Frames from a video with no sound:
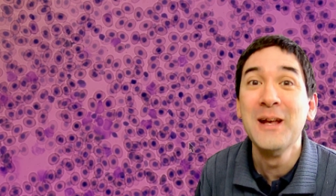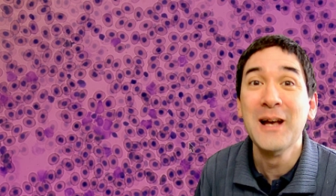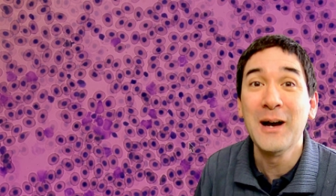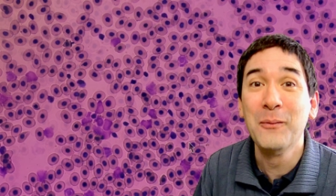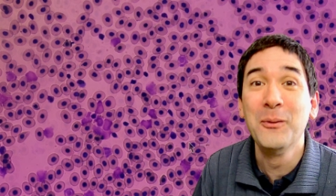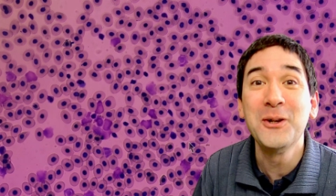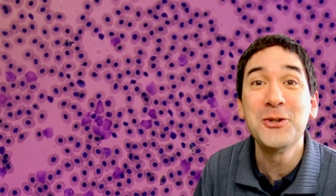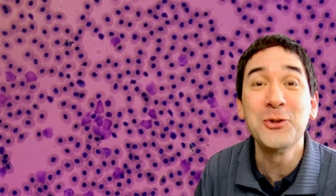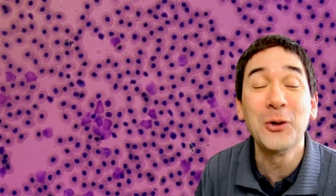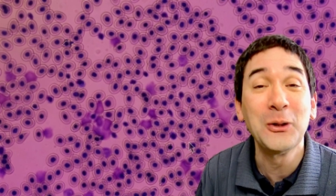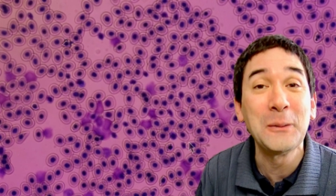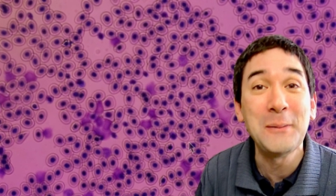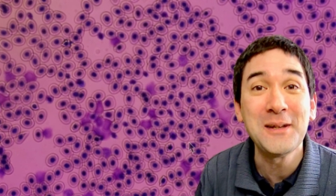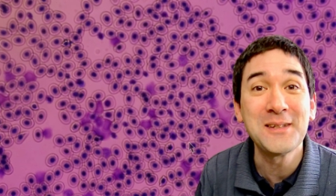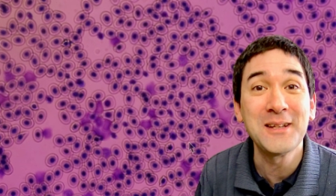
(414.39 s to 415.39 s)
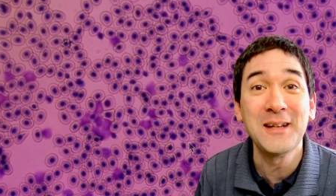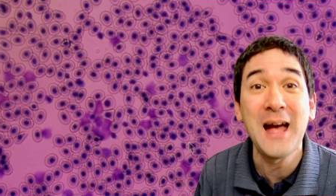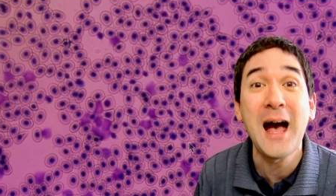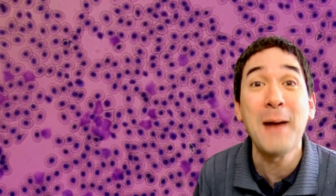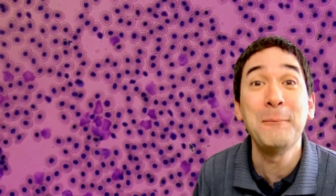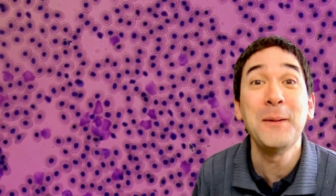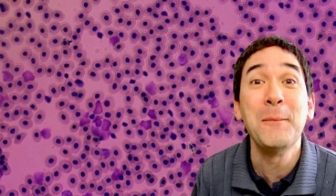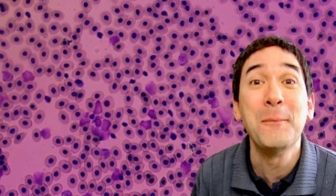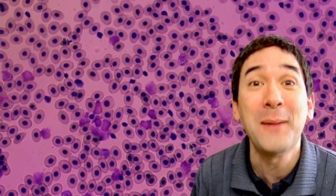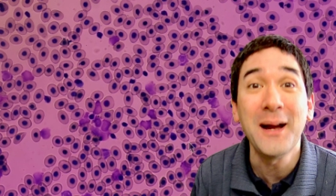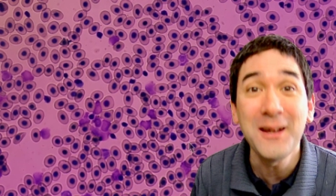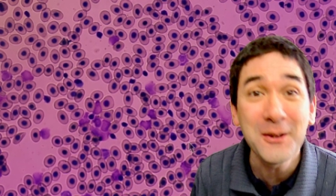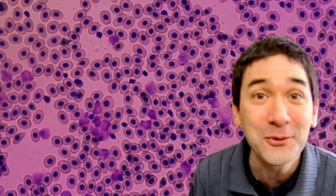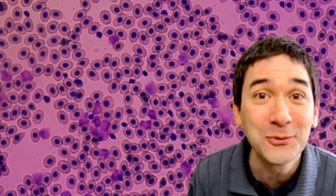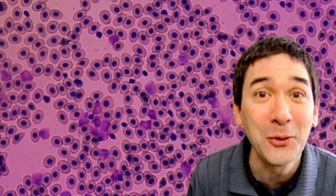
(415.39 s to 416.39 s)
I wish you all the best, a happy
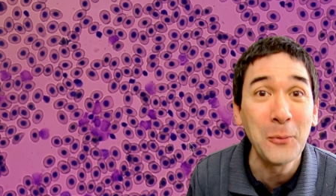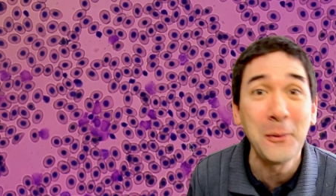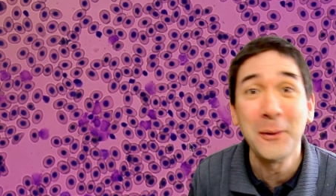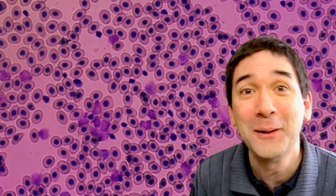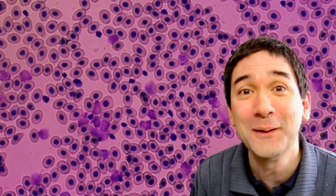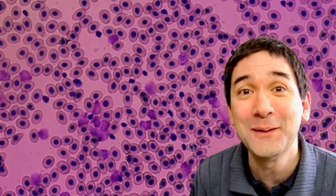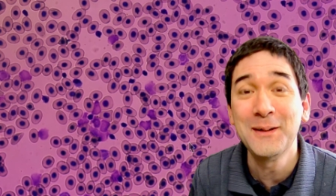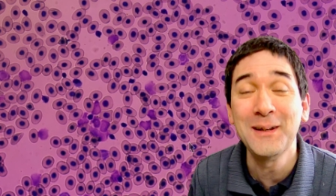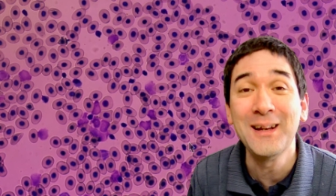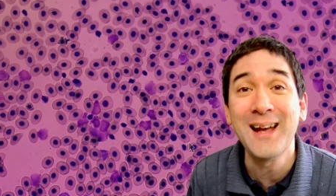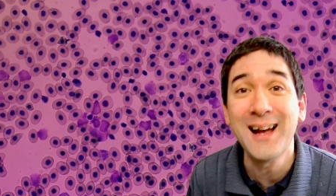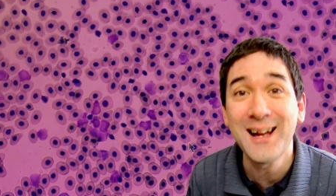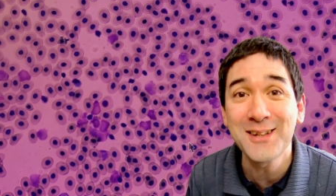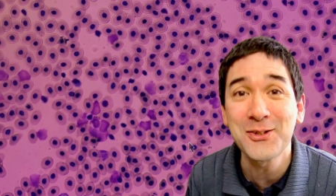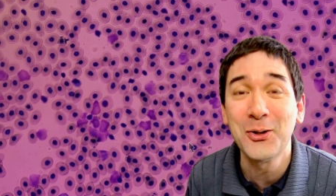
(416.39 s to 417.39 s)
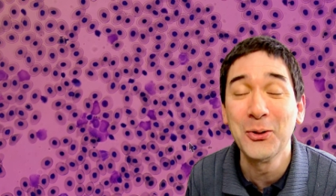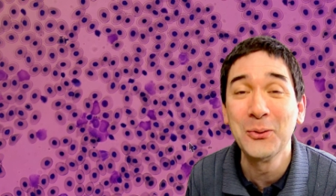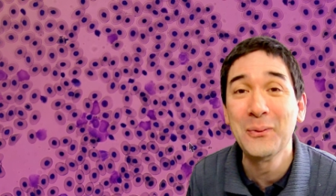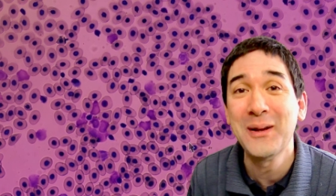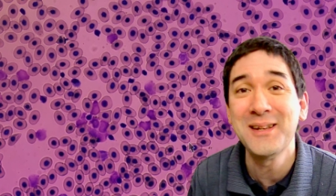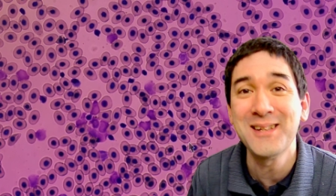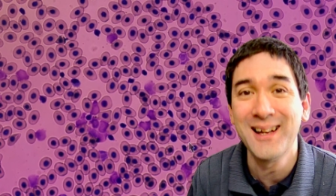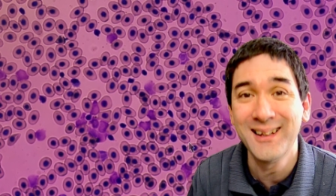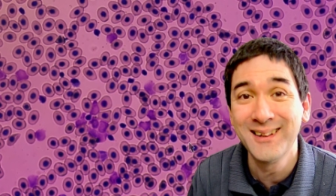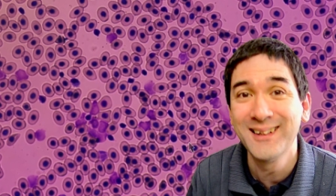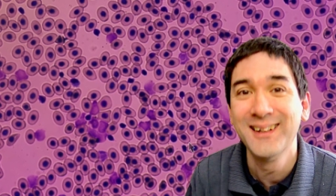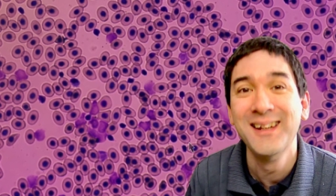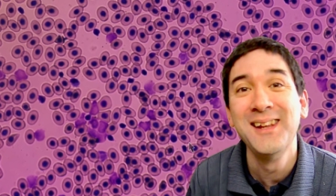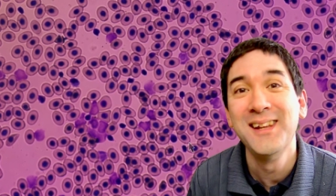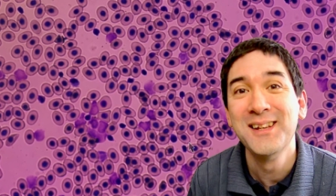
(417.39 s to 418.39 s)
microbe hunting as always, and
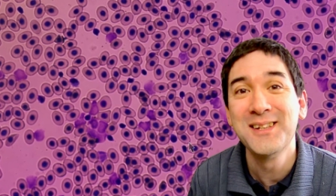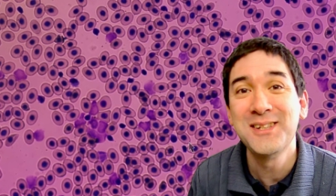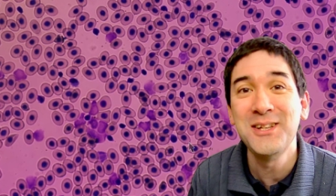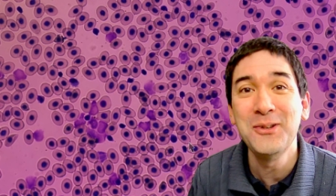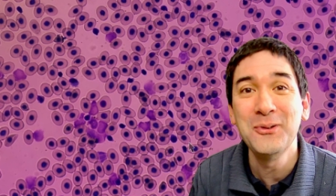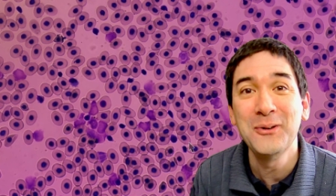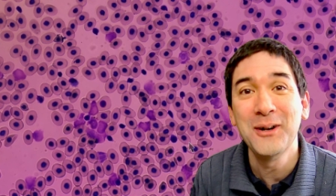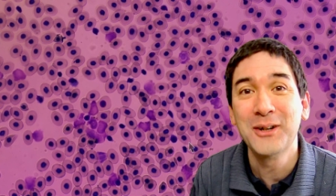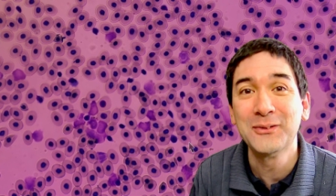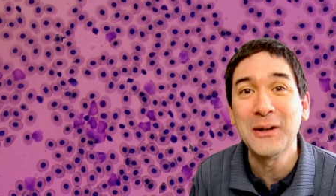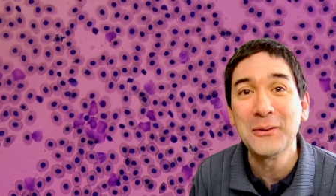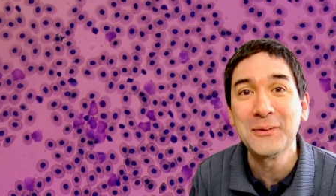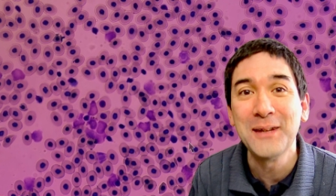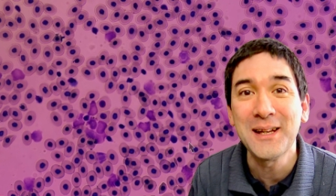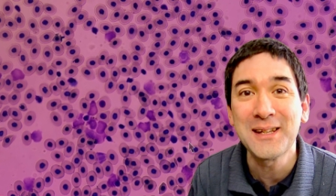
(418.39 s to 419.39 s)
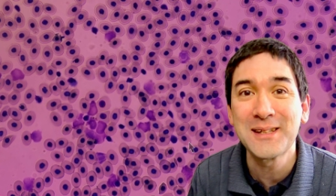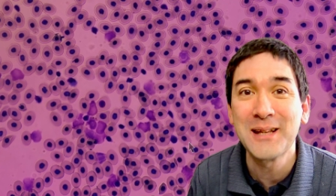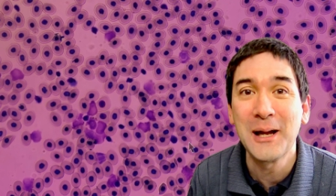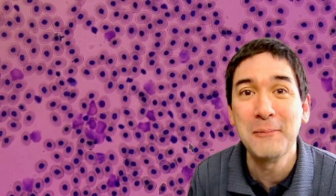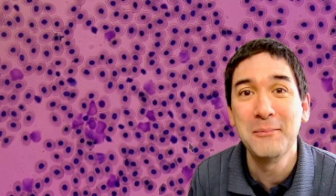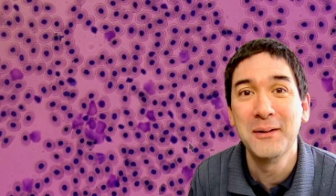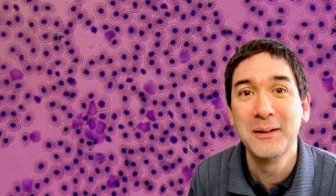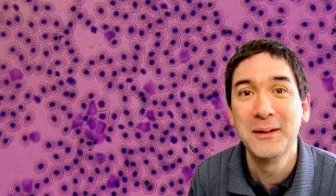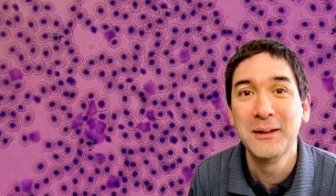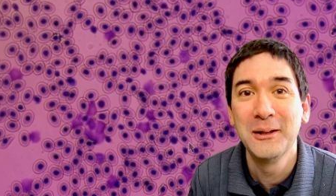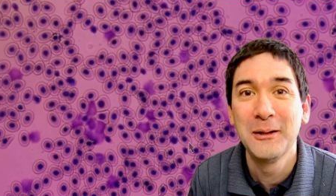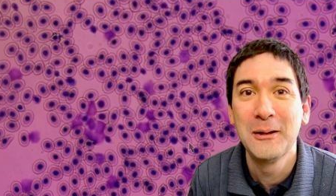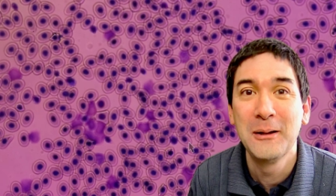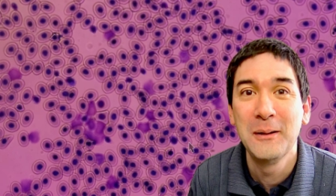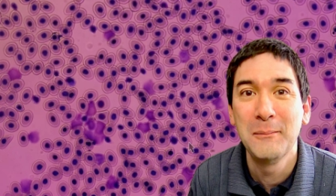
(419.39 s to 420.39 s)
see you around next time.
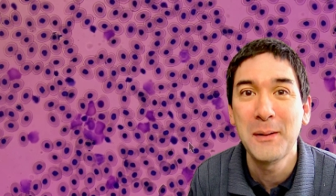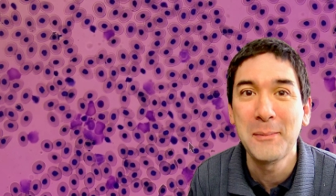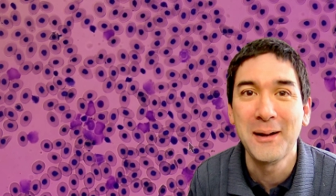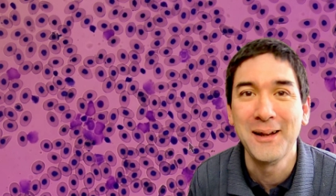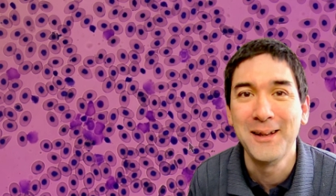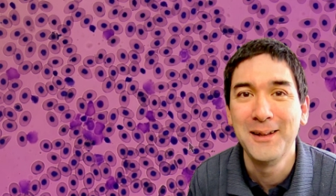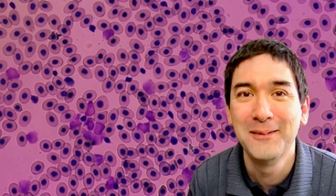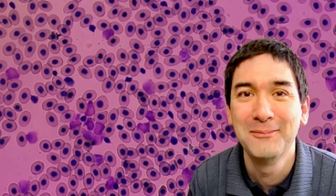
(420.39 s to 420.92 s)
Bye bye.